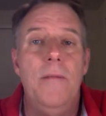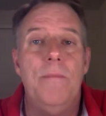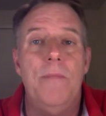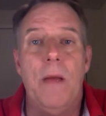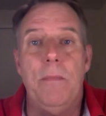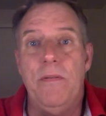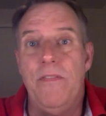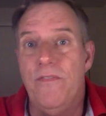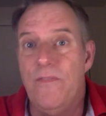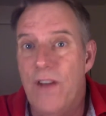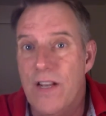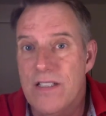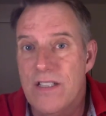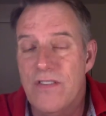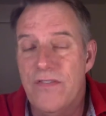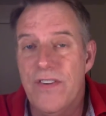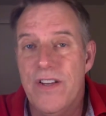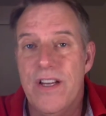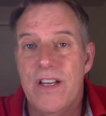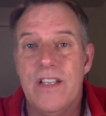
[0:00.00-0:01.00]
happy
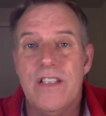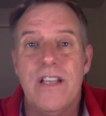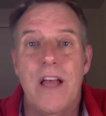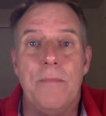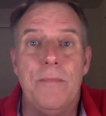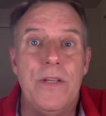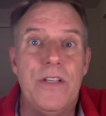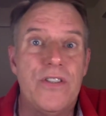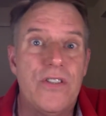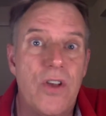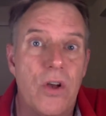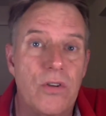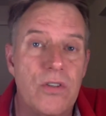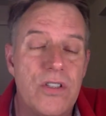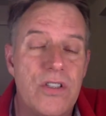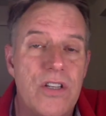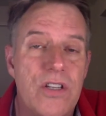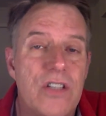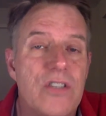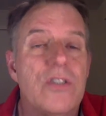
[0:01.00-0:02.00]
Festivus, happy
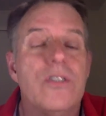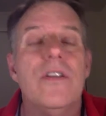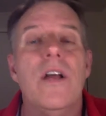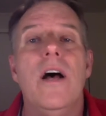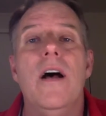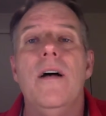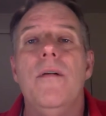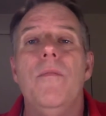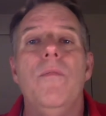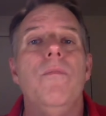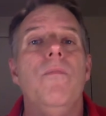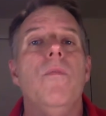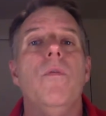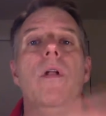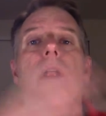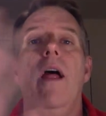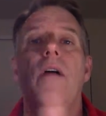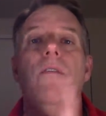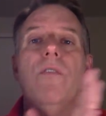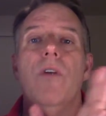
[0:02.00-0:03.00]
Solstice,
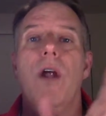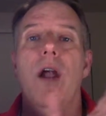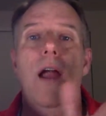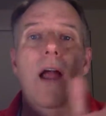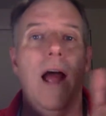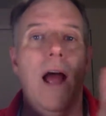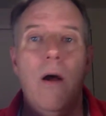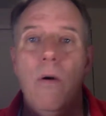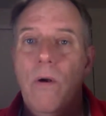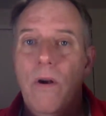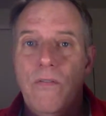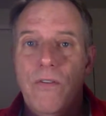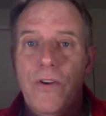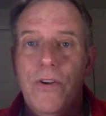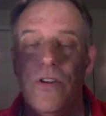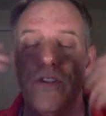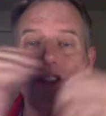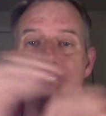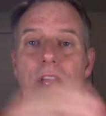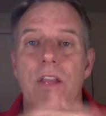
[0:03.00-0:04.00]
however
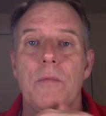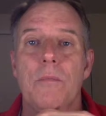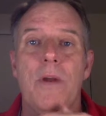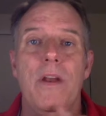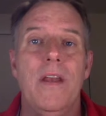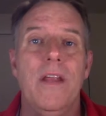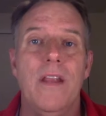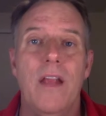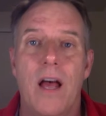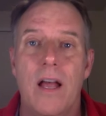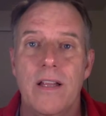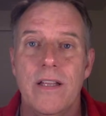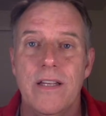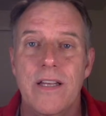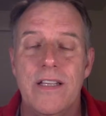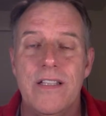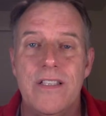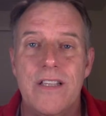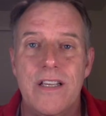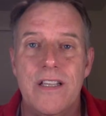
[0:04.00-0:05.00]
you're celebrating the
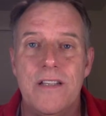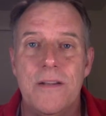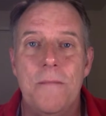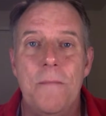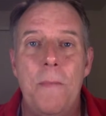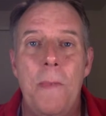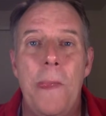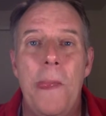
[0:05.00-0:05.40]
holiday season.